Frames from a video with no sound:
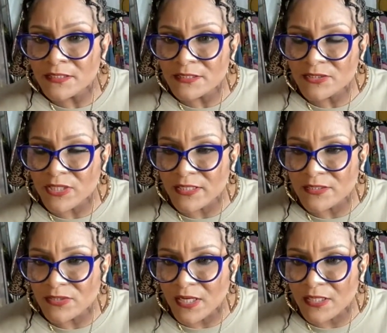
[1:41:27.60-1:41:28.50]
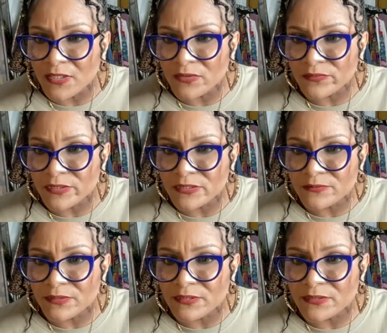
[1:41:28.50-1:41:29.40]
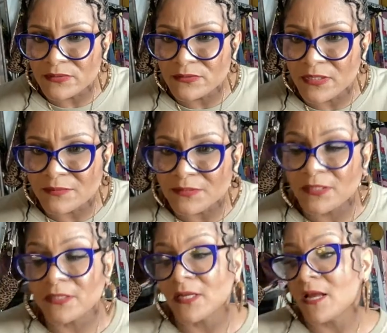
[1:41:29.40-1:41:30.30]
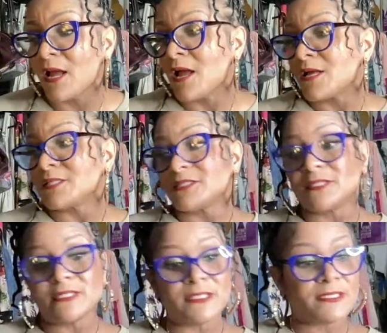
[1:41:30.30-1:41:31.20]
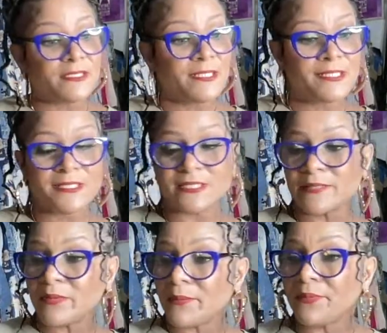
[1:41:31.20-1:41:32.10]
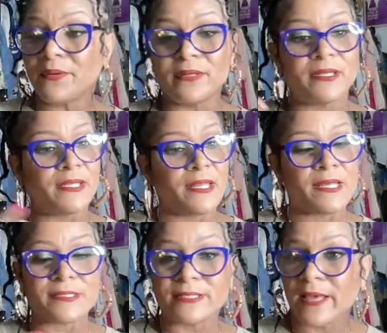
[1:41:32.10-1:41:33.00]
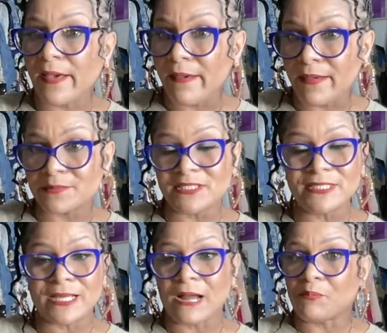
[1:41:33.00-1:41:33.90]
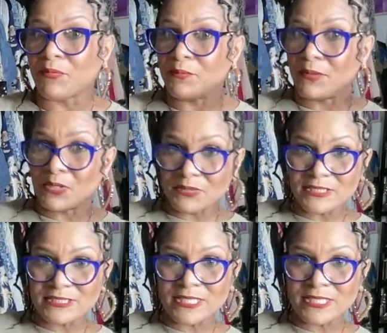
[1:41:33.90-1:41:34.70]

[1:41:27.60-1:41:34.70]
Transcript: She said Jada trying to get rich working two double. Look, she been putting in that time. She done got promoted,